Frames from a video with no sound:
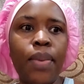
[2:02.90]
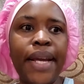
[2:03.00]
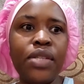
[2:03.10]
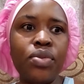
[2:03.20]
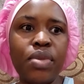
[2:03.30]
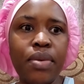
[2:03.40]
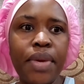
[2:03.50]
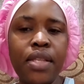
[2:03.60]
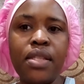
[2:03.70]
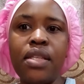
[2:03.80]
bayenza
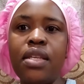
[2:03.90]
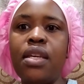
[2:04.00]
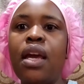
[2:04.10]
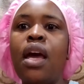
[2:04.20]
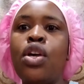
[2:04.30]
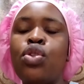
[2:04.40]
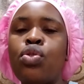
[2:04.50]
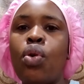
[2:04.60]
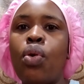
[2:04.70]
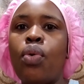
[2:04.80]
umsebenzi.
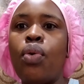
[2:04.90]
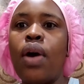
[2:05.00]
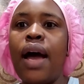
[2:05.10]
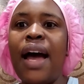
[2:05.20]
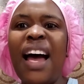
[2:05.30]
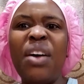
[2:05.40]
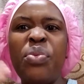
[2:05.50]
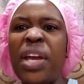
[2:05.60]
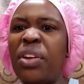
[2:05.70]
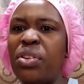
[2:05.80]
So
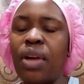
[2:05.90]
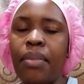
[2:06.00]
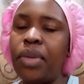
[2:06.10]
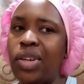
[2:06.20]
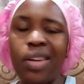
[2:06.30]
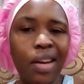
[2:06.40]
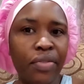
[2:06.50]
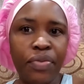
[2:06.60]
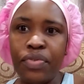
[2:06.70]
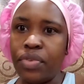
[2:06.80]
I'm not gonna
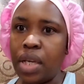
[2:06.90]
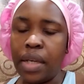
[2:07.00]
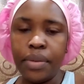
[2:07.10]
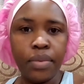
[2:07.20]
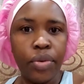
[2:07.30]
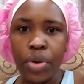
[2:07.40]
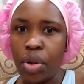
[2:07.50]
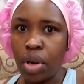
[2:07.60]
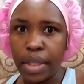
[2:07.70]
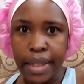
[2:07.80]

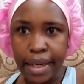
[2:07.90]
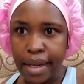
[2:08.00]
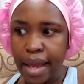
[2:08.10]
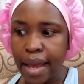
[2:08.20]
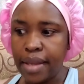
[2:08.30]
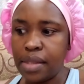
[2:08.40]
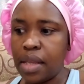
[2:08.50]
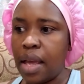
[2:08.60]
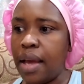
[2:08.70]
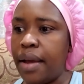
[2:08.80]
record that, guys.
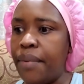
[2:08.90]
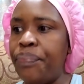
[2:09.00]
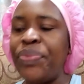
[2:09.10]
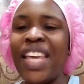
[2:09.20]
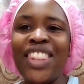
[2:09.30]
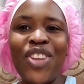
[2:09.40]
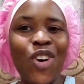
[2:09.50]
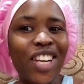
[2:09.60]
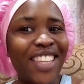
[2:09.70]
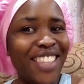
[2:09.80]
The
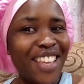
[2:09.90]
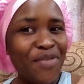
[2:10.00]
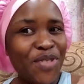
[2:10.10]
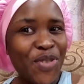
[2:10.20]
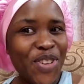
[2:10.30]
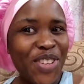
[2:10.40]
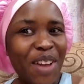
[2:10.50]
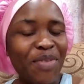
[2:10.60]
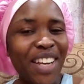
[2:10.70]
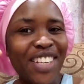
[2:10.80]
only thing that
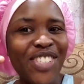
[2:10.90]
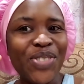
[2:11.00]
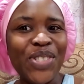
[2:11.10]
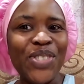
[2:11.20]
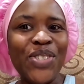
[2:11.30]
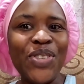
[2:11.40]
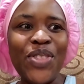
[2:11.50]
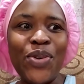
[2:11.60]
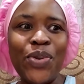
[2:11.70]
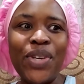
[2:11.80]
I'm gonna show you
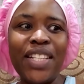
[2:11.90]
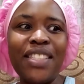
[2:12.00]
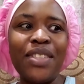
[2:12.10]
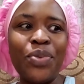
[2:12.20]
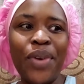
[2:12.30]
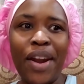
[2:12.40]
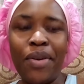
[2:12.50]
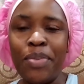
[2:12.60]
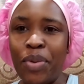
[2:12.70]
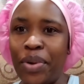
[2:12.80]
though, it's what
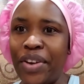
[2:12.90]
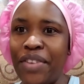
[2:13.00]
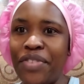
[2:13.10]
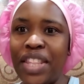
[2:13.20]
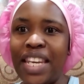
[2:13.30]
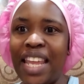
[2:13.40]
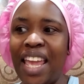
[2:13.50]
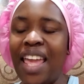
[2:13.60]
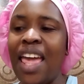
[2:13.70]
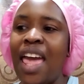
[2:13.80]
I'll be wearing for the
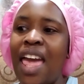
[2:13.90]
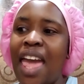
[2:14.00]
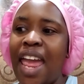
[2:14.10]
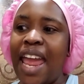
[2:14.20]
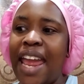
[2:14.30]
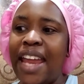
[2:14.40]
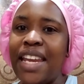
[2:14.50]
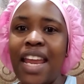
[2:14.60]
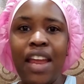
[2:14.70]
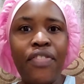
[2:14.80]
day.
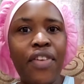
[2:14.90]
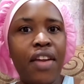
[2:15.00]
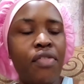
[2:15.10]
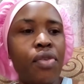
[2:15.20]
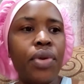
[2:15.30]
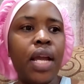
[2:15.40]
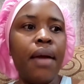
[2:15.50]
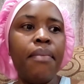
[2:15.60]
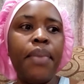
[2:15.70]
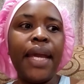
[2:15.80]
And if ever we
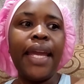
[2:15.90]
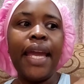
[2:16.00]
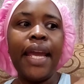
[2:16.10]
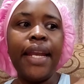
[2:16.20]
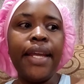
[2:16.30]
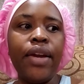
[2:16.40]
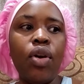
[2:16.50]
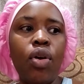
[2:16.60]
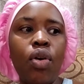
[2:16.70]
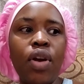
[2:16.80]
come back early,
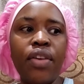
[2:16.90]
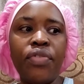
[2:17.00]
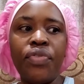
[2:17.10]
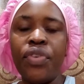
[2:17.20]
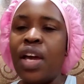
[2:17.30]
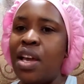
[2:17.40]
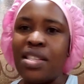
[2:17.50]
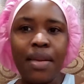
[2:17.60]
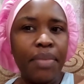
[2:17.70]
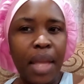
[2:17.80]
or if
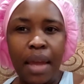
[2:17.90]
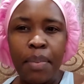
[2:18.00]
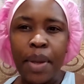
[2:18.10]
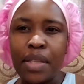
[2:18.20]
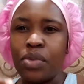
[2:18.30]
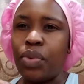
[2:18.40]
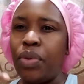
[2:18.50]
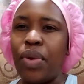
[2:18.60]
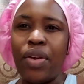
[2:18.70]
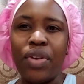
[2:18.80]
something happens when
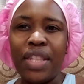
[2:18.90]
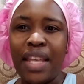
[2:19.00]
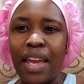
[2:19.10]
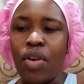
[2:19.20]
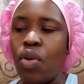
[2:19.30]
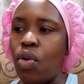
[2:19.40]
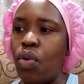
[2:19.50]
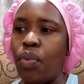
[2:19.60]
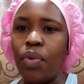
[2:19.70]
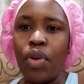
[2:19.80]
we are not there,
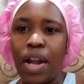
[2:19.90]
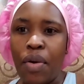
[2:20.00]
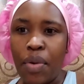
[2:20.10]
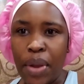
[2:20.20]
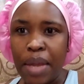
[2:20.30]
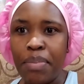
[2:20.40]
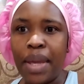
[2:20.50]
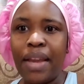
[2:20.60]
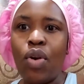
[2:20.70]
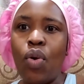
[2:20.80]
or on our way
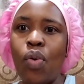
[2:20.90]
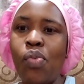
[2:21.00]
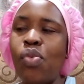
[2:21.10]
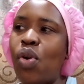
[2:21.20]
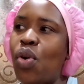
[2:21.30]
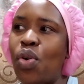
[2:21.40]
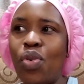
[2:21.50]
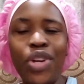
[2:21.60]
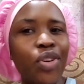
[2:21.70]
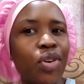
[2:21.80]
back home,
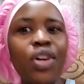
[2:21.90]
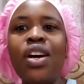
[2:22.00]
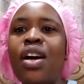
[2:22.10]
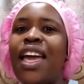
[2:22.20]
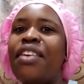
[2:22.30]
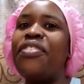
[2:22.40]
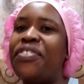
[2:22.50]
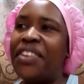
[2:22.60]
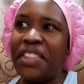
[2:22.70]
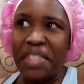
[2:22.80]
or you know,
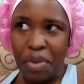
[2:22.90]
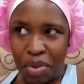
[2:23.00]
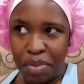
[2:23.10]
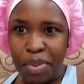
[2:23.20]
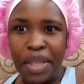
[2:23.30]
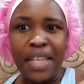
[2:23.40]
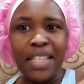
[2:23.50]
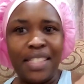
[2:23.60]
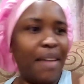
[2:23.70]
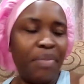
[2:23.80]
if there will be
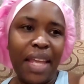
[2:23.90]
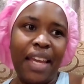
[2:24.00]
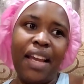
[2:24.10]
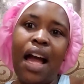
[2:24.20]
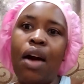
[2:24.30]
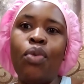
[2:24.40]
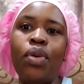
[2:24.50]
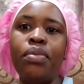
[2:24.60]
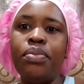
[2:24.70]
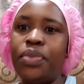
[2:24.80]
something, I
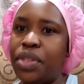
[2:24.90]
will